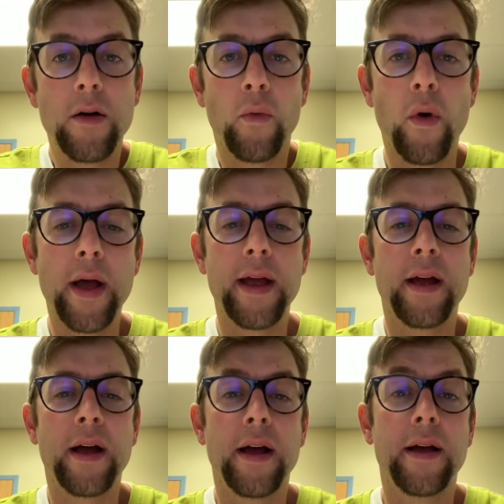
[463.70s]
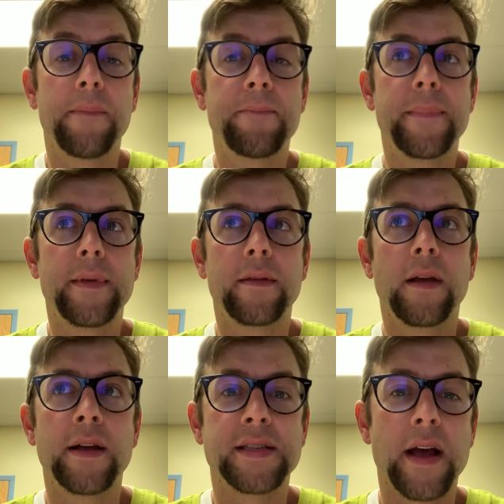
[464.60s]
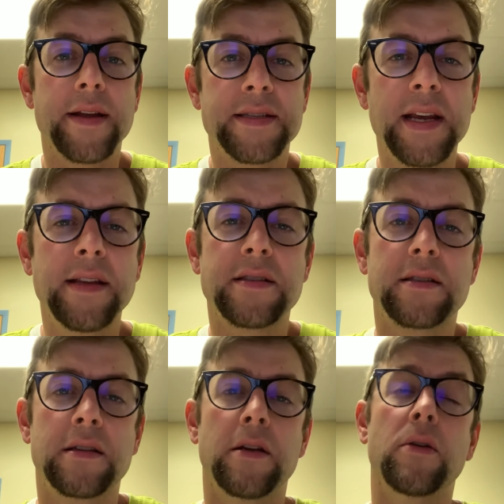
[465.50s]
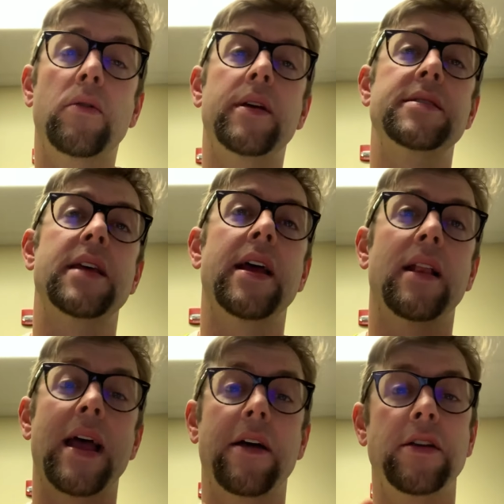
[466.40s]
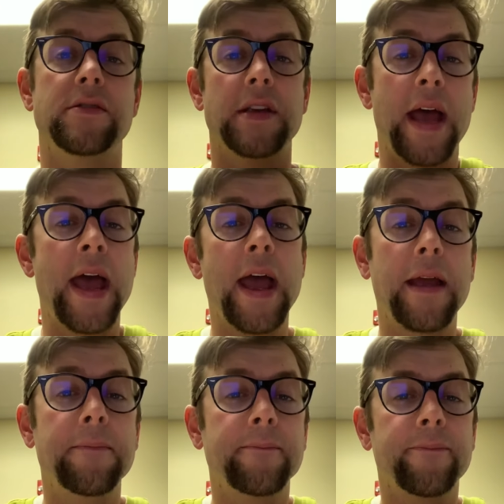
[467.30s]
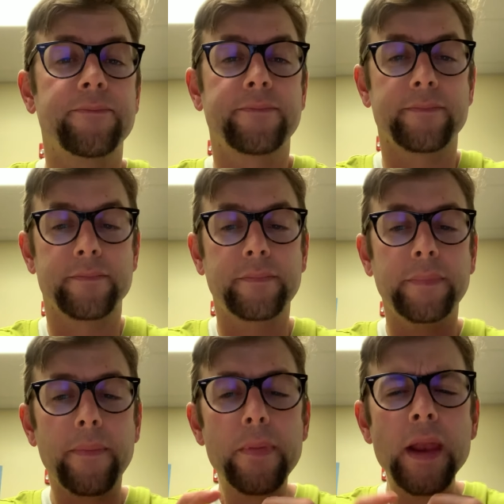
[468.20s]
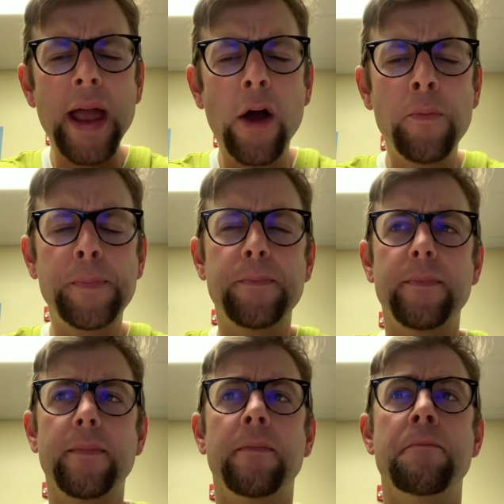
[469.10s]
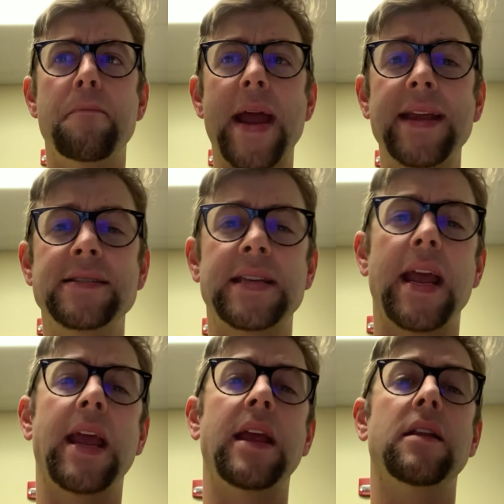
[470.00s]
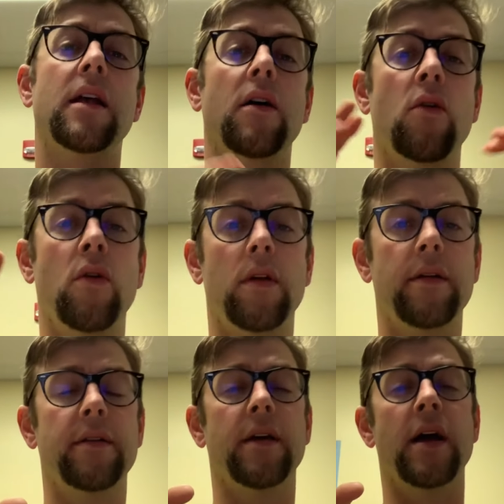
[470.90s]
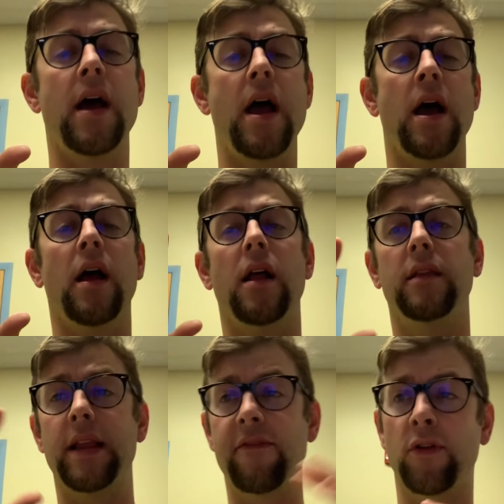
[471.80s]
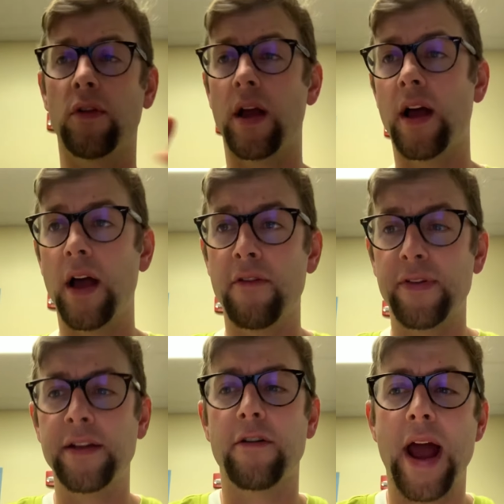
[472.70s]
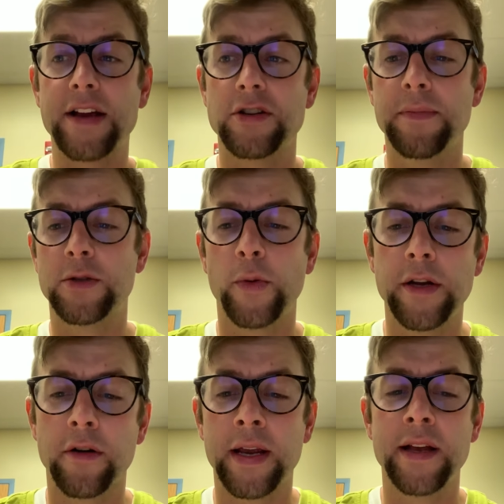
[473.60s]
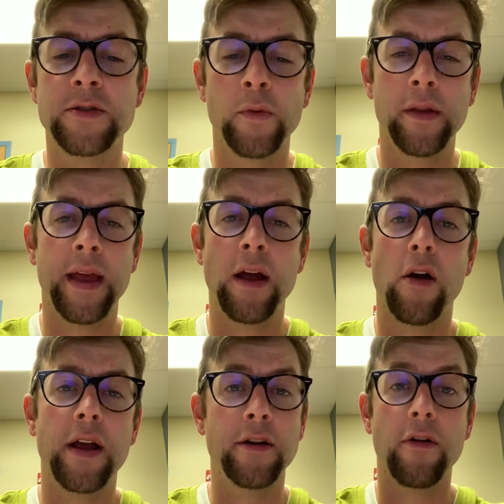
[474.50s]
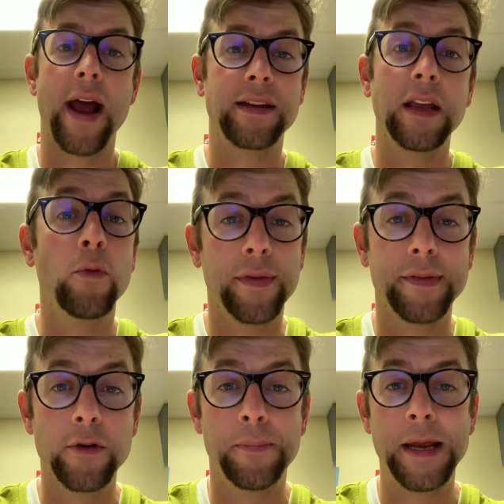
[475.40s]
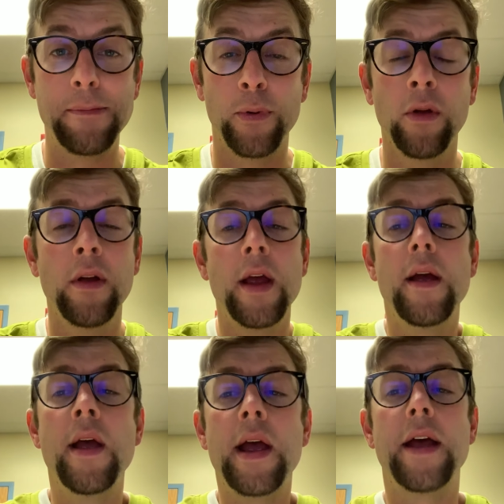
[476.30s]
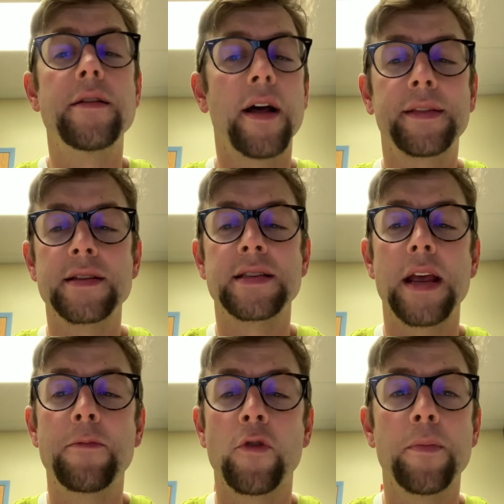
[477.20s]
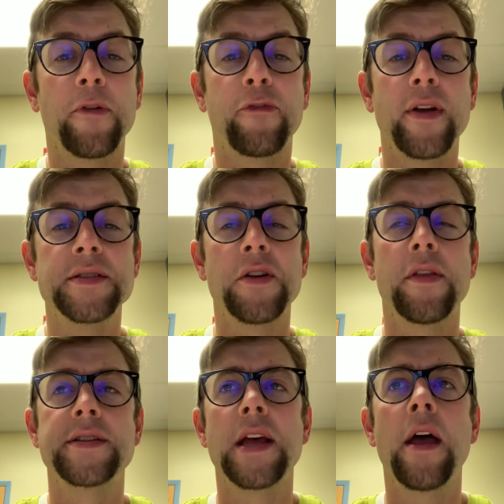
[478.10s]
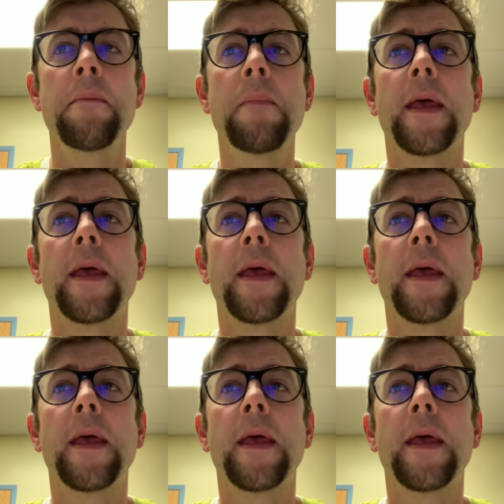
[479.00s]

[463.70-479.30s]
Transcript: what assigned seats do is they allow you to A, help maintain a level of interaction between your kids where they are interacting with new people and not the same group of friends all the time.